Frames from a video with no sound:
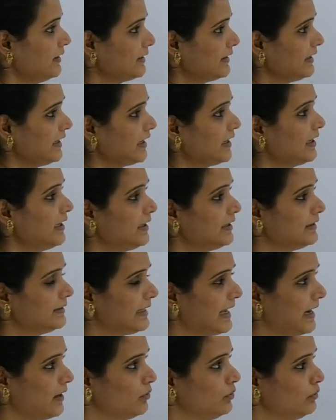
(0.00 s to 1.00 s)
Okay.
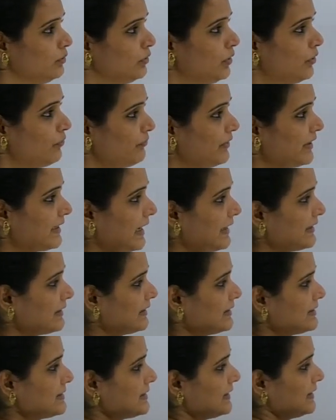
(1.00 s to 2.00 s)
Now we can
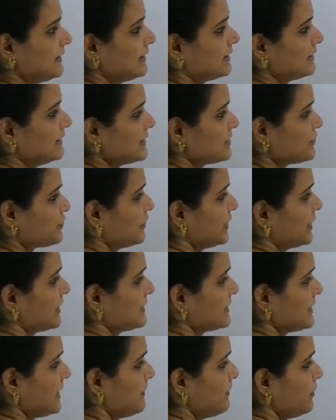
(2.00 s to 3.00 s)
consider the string.
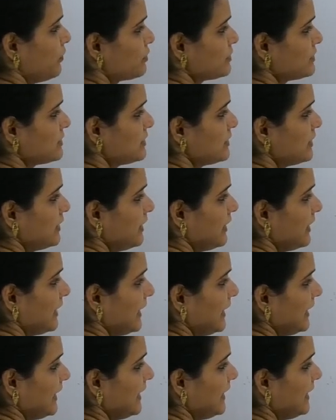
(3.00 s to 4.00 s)
Suppose
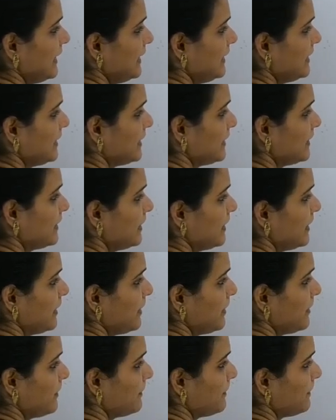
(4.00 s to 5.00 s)
A
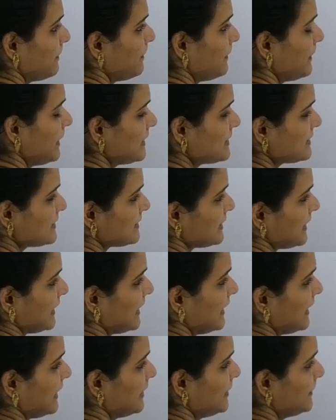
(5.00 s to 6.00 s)
plus
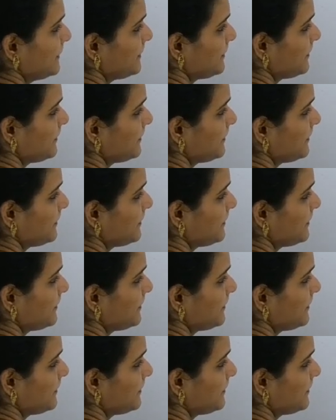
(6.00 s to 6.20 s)
A